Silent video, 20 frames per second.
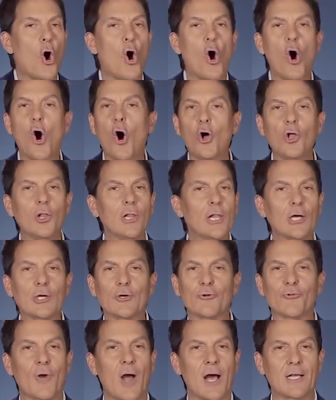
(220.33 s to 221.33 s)
all
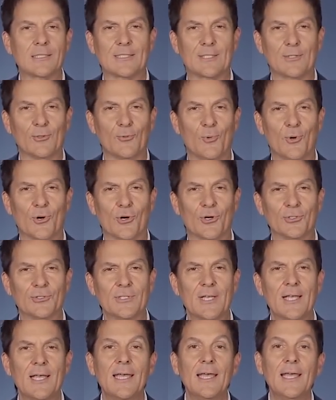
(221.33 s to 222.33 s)
across the world.